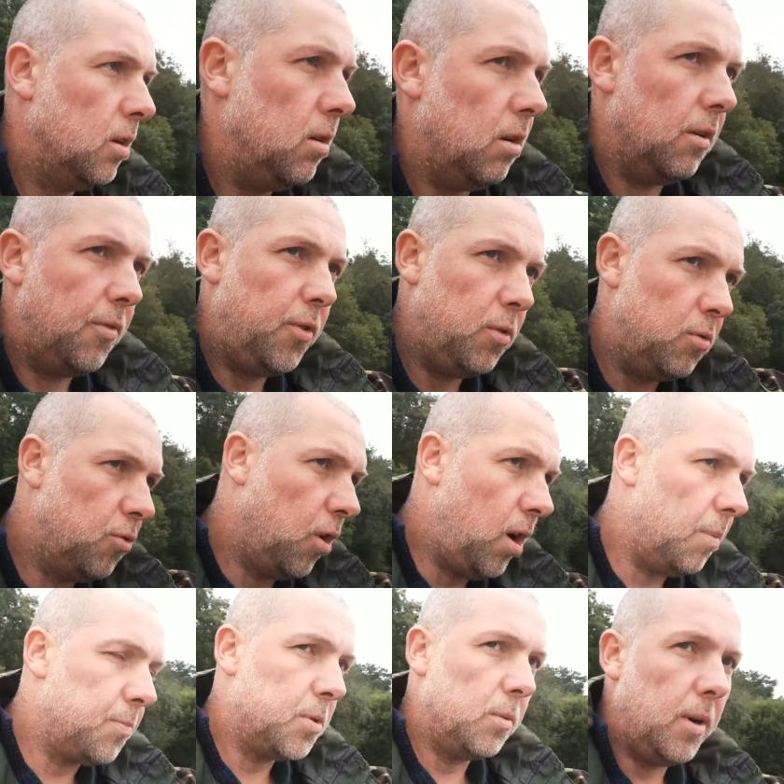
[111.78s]
or a few
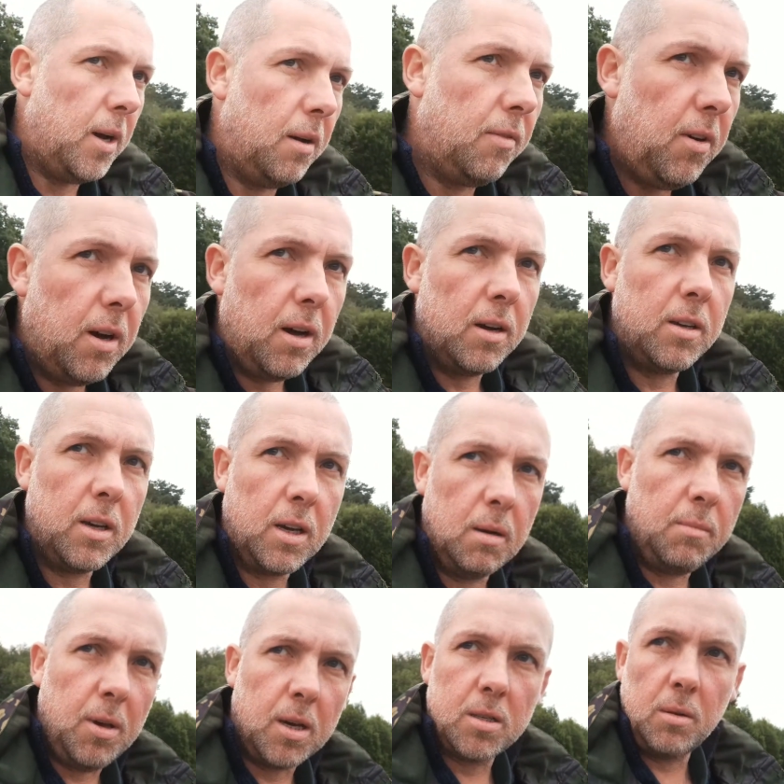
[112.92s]
drops or whatever. You
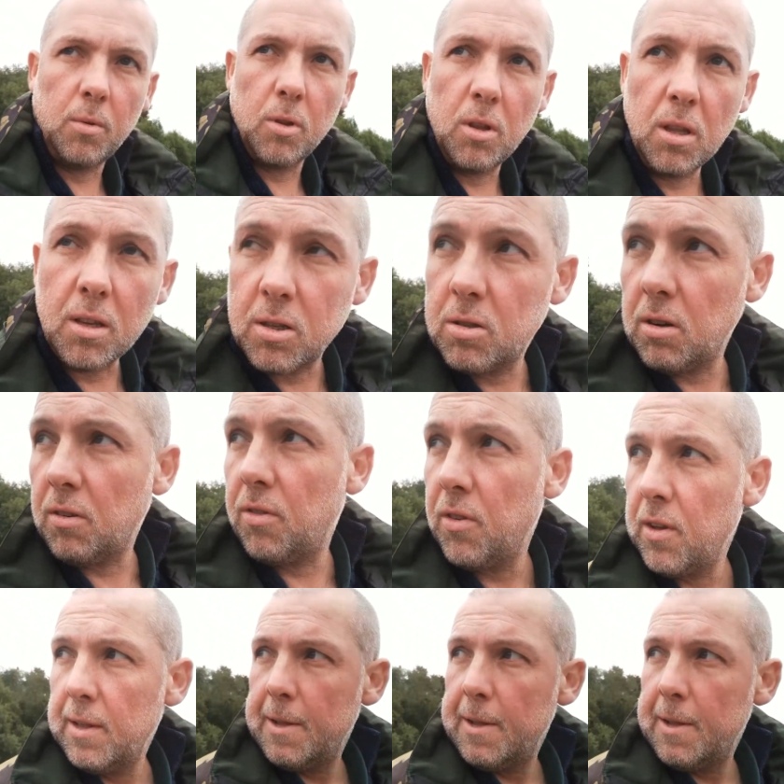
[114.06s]
can mix it with other stuff.